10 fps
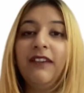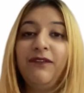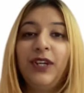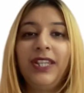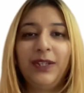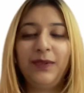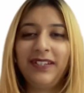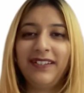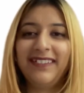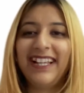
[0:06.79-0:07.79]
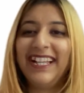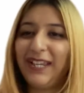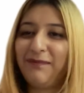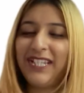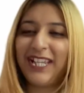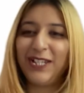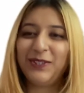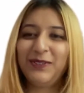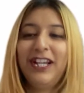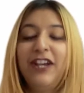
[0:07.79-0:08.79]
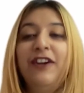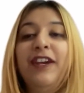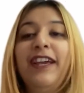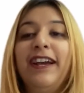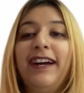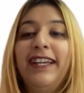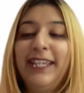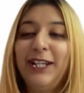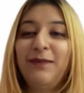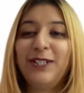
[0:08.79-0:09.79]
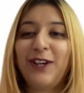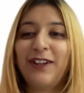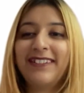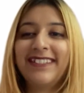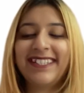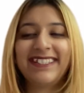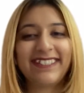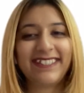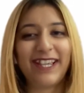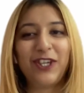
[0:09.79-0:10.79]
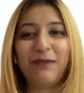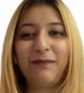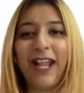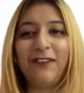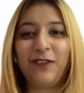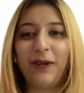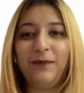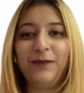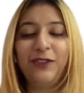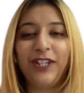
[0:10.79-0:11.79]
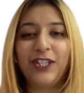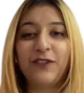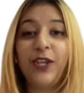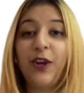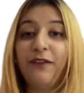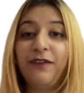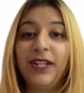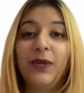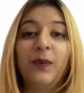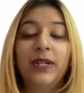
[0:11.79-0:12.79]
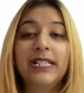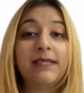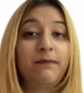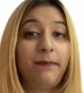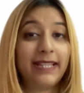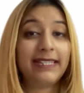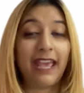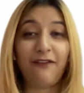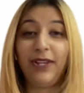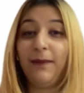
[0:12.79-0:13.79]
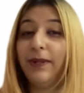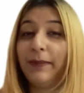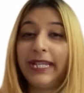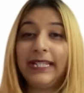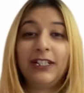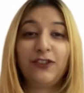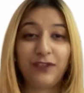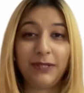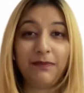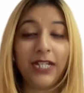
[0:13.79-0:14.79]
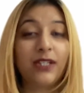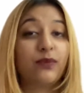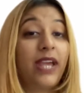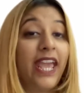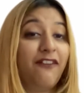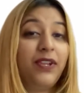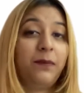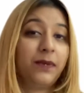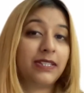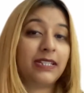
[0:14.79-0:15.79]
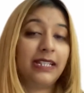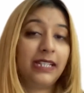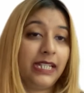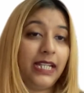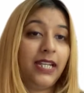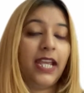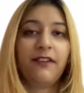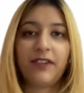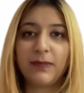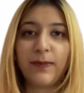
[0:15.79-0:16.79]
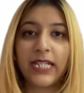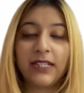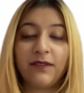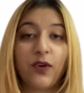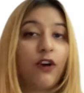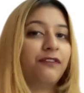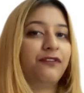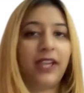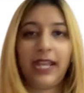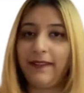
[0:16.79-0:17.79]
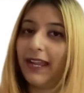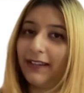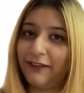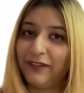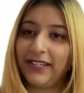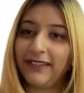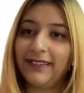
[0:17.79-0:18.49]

If you are new here, let me tell you, eGlobalDoctors is a secure platform through which we offer the world's best available medical treatment to every person in need, irrespective of where they are living.